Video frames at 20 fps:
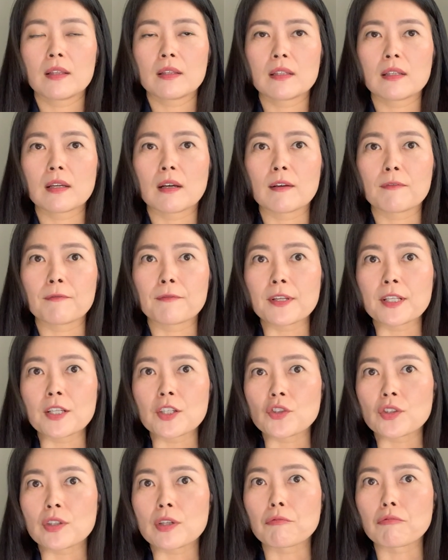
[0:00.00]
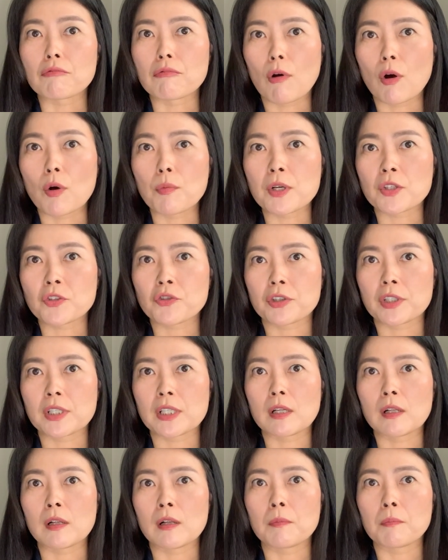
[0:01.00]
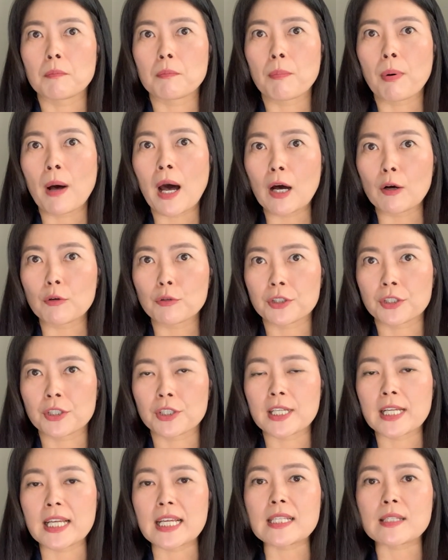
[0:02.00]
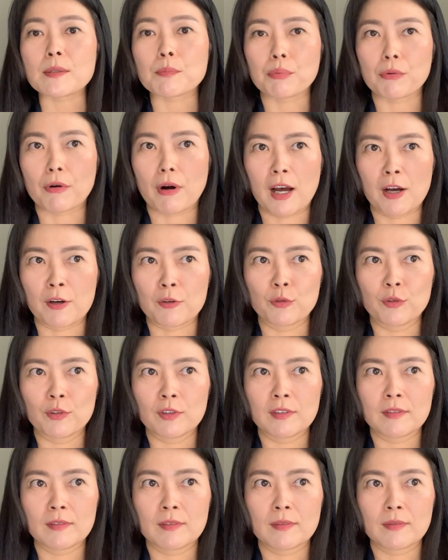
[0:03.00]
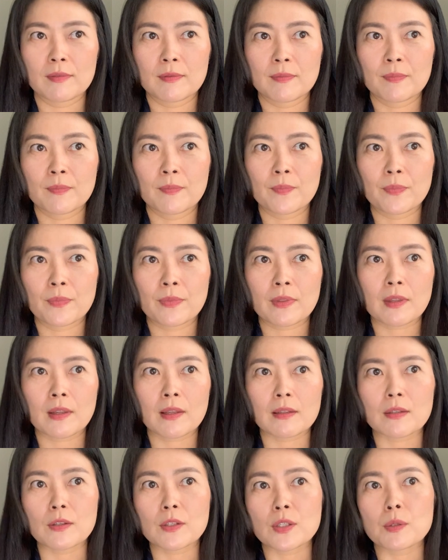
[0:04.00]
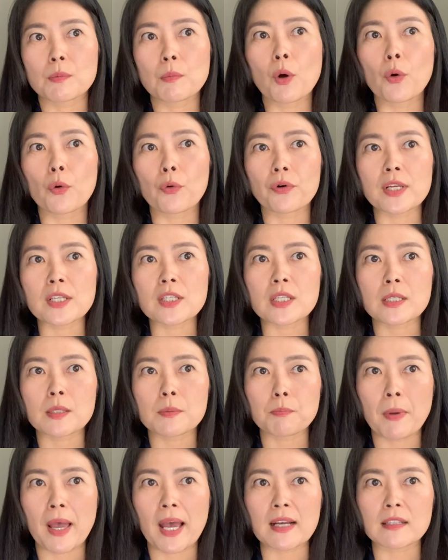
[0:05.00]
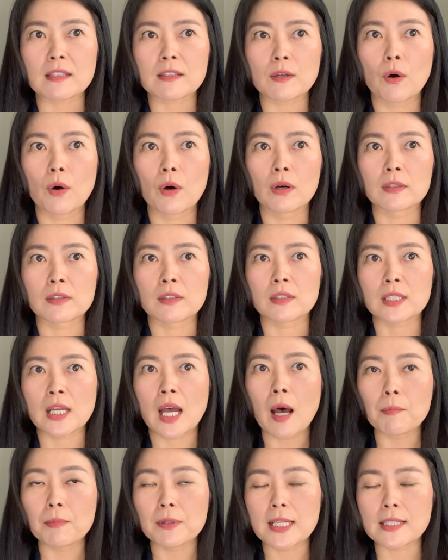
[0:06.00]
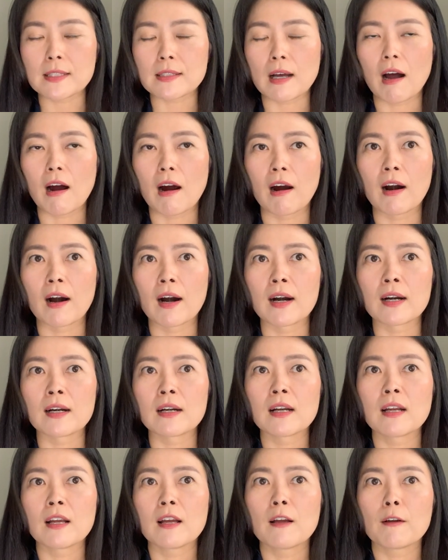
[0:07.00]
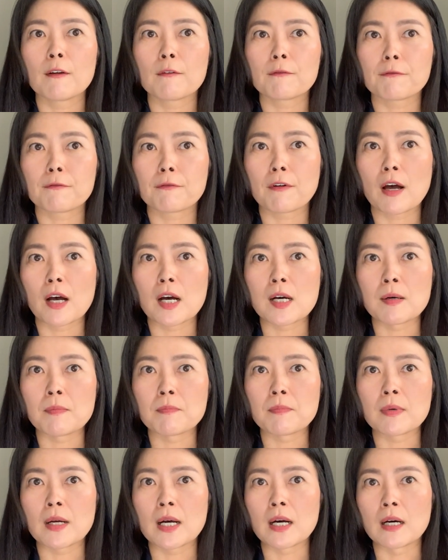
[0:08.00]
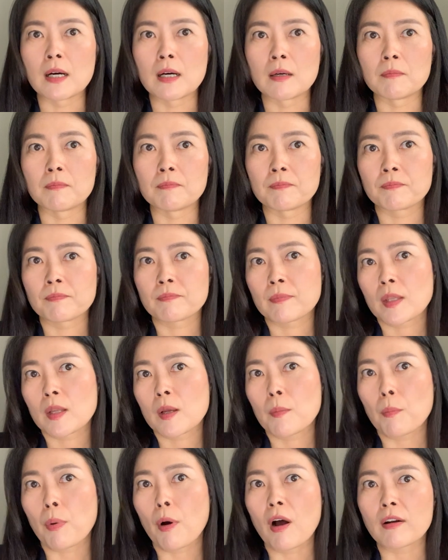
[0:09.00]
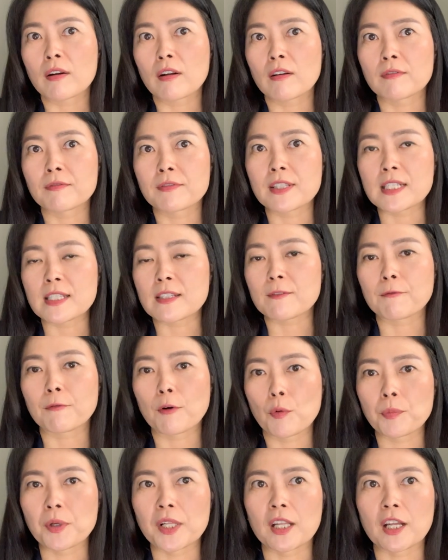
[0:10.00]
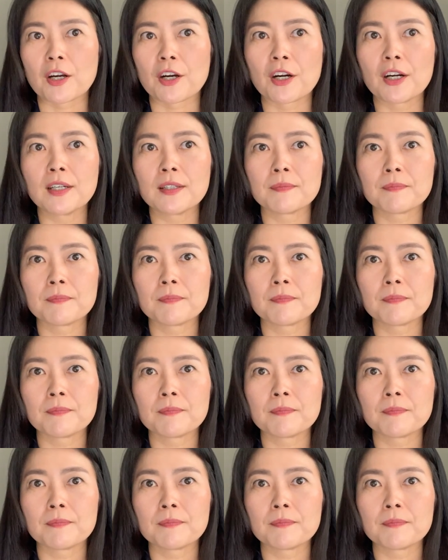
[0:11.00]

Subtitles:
the finished raw material powder is brown. The small orange specks on the tablets are from part of this formula.